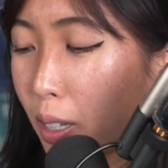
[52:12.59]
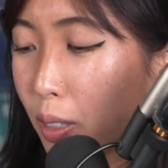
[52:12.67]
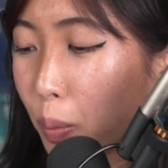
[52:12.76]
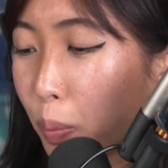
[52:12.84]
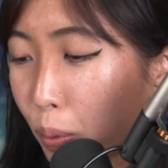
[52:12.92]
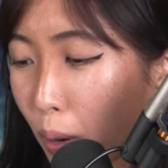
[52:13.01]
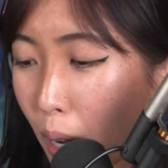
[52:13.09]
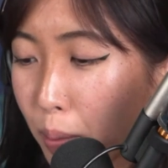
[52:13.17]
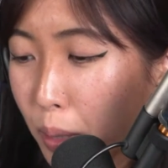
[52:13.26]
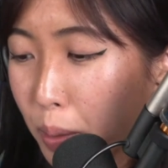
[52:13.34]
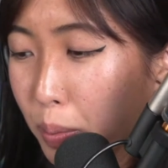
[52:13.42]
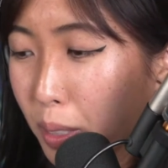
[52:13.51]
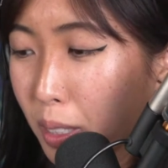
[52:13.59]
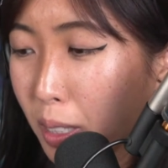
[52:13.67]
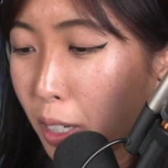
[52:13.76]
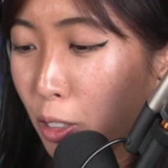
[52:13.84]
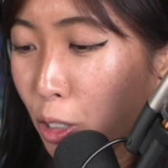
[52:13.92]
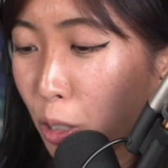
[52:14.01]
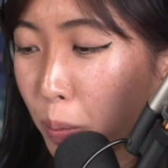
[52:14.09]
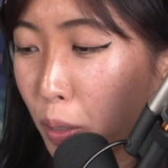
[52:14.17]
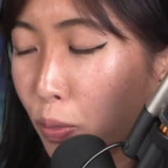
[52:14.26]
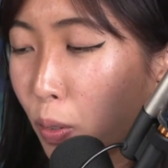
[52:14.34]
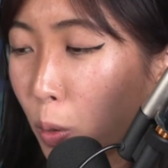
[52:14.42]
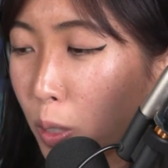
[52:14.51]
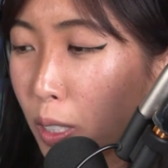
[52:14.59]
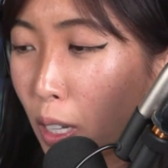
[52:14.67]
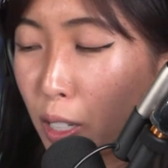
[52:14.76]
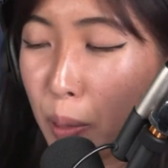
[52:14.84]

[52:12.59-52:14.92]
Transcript: the problems that you should be focused on